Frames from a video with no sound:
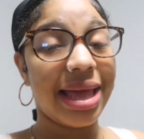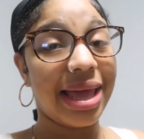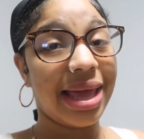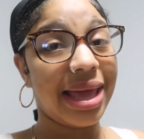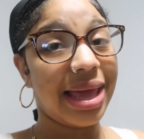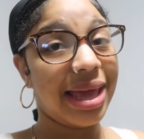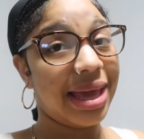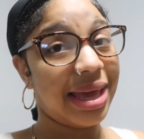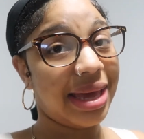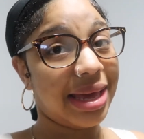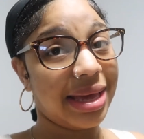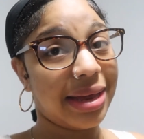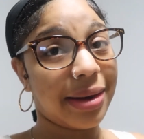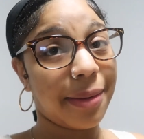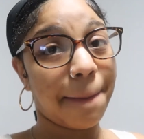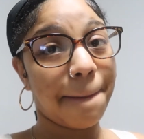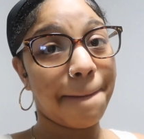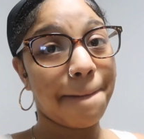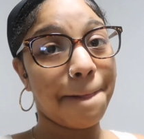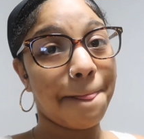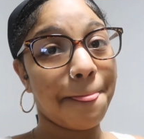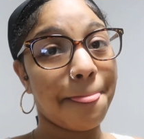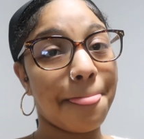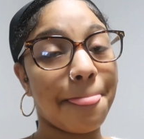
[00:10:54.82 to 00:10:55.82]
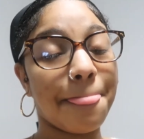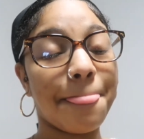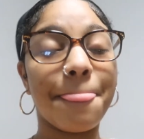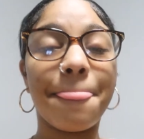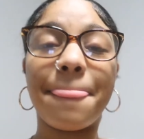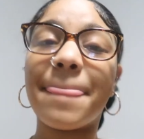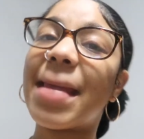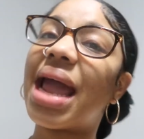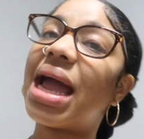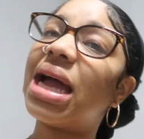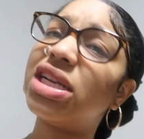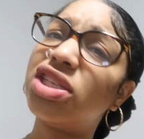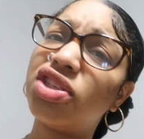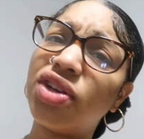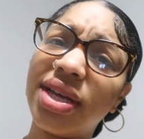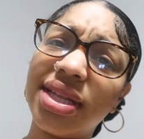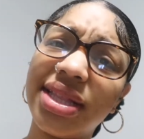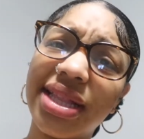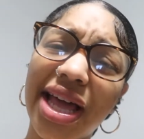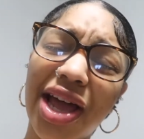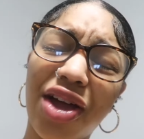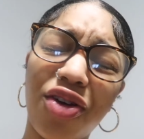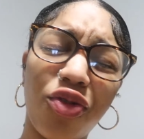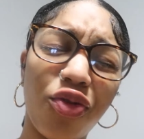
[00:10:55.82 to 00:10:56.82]
And I
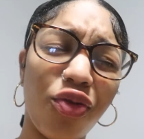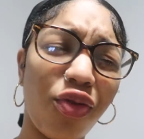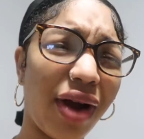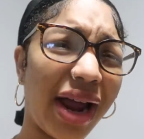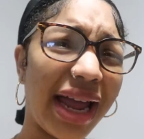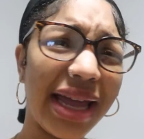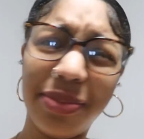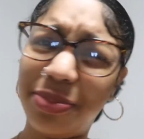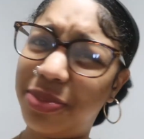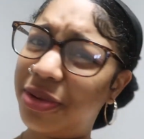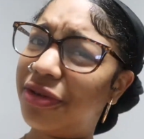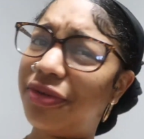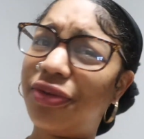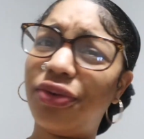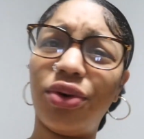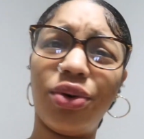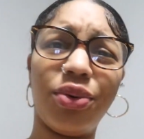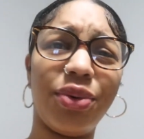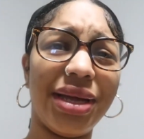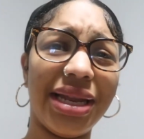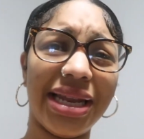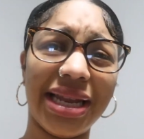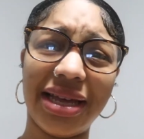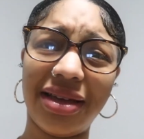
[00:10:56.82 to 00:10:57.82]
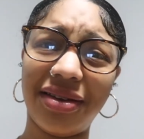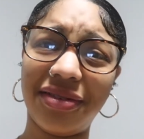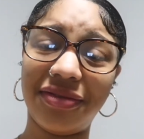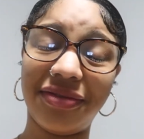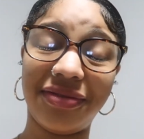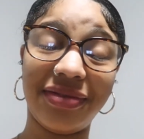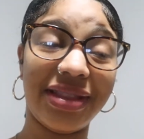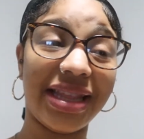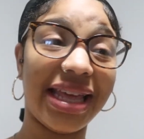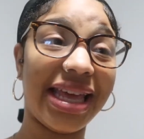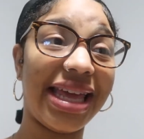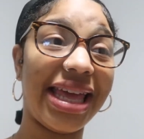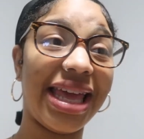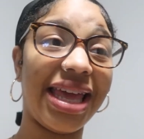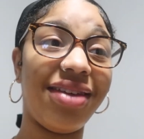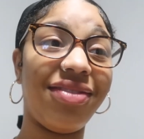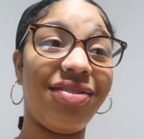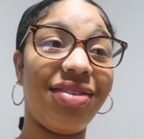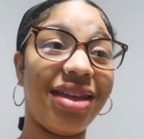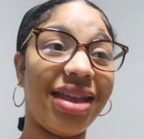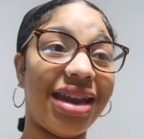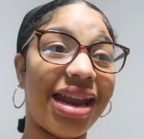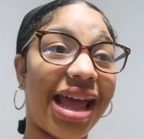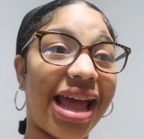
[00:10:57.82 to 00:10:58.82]
drank that right before we left. They gave
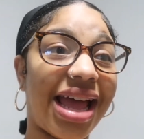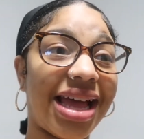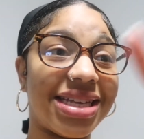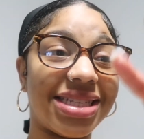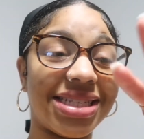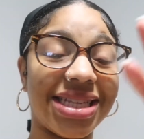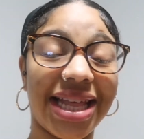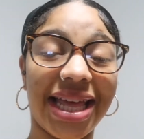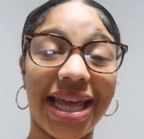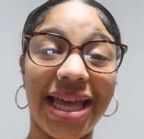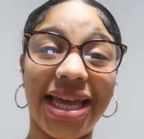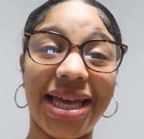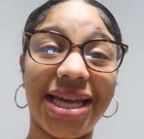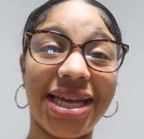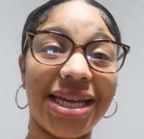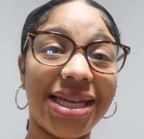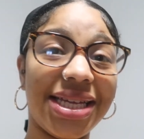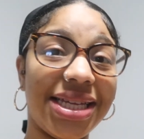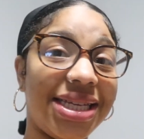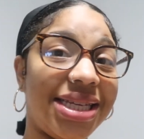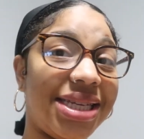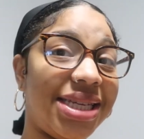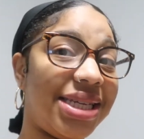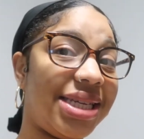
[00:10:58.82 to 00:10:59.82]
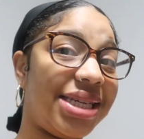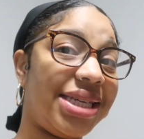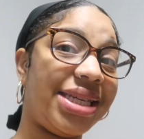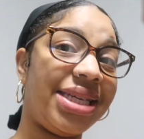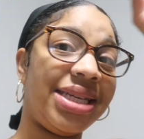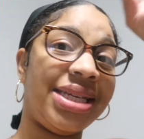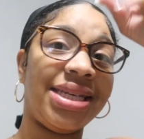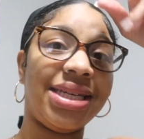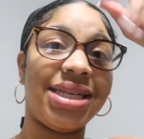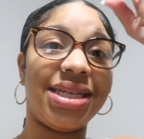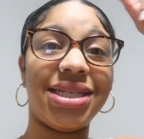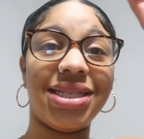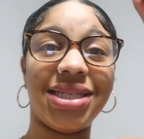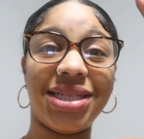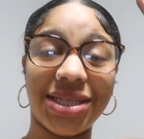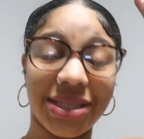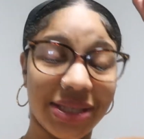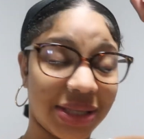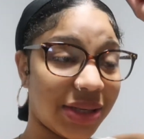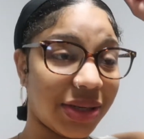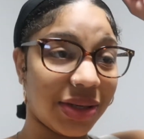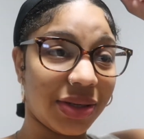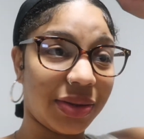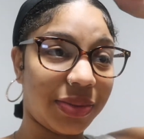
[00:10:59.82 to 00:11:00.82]
it as like
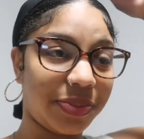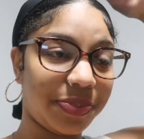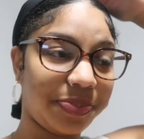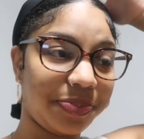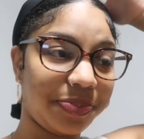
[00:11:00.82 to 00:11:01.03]
dessert.